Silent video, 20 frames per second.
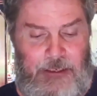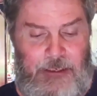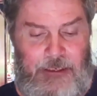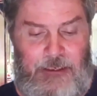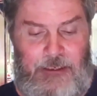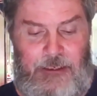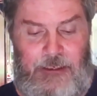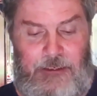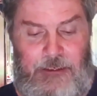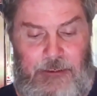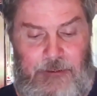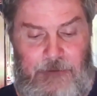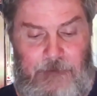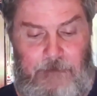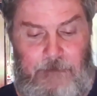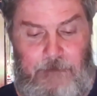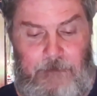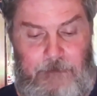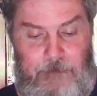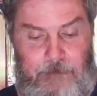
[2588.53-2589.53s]

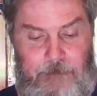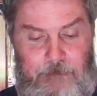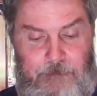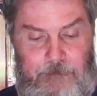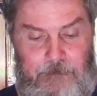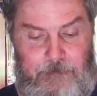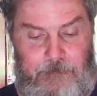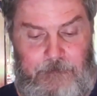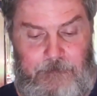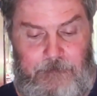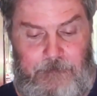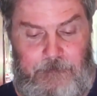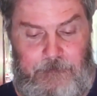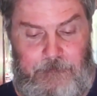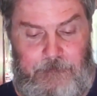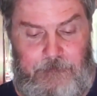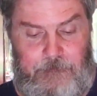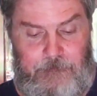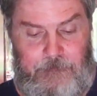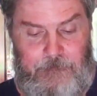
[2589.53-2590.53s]

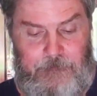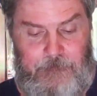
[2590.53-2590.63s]
No one is speaking in this clip.